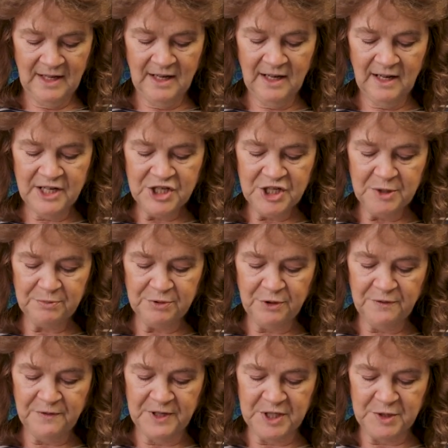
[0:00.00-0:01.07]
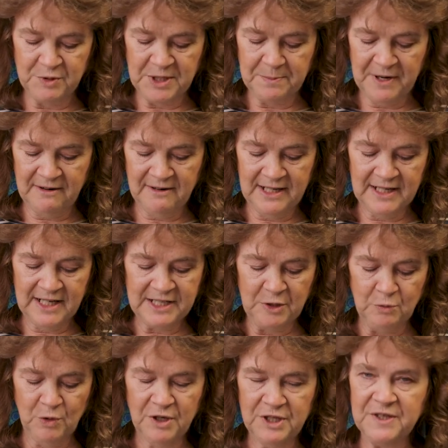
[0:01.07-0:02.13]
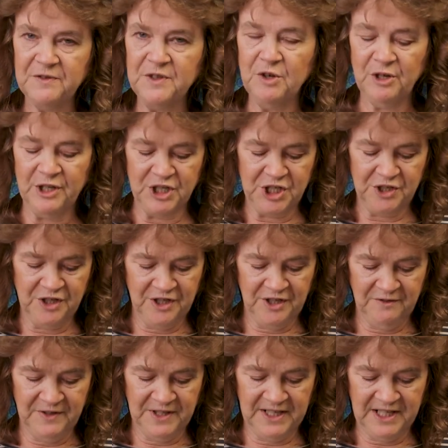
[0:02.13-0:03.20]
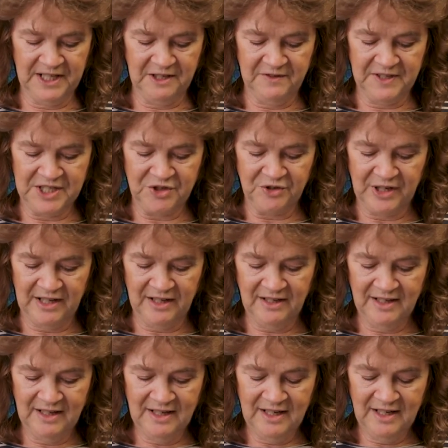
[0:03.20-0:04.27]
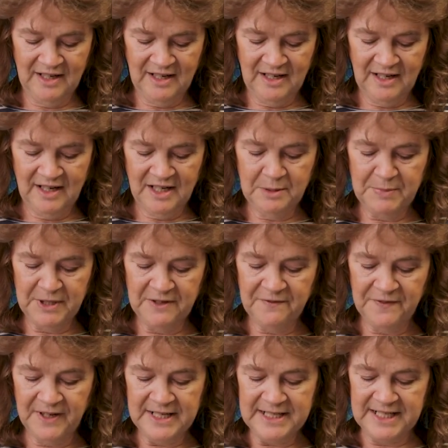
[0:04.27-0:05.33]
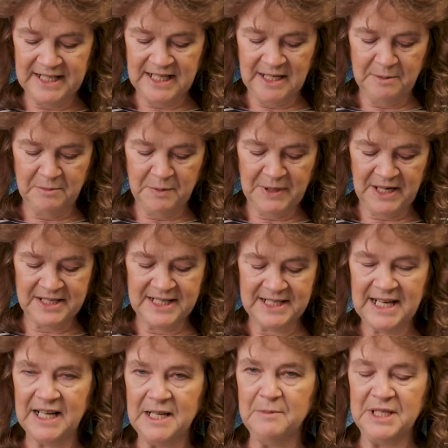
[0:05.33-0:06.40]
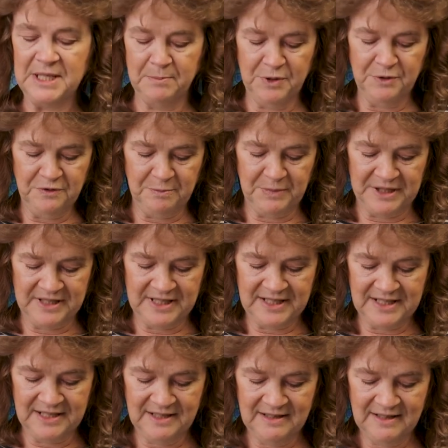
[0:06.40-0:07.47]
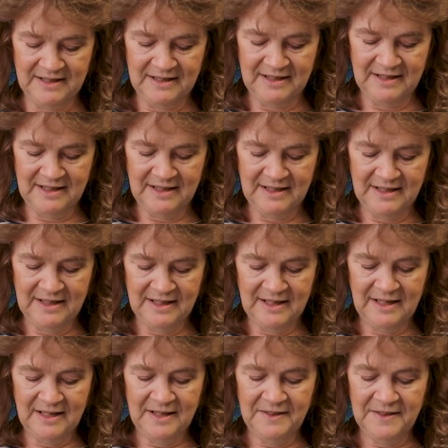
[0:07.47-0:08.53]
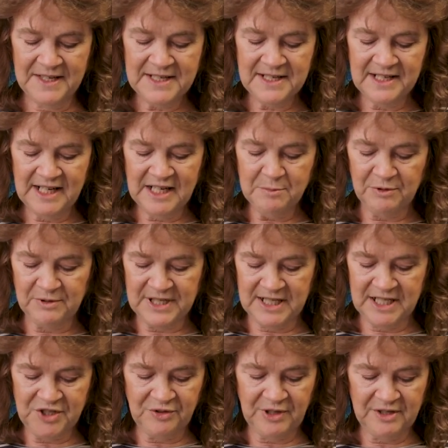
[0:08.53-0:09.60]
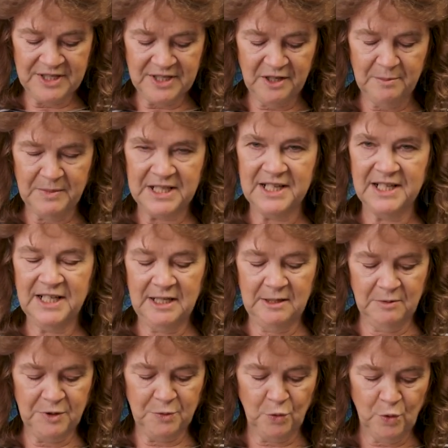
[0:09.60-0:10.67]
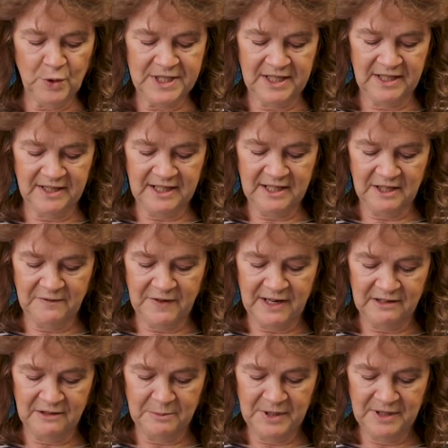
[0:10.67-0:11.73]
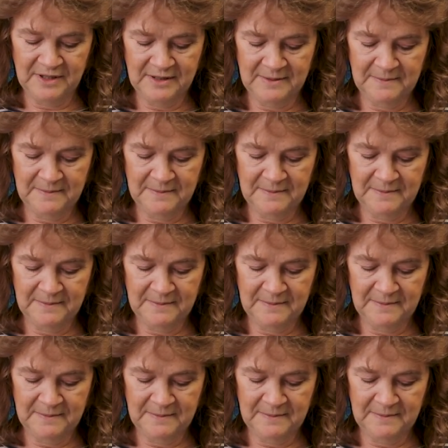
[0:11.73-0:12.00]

Elisha the prophet was apparently getting words of knowledge for the king of Israel, and had been advising him about his enemy's movements. This enabled Israel's army to keep thwarting the king of Aram,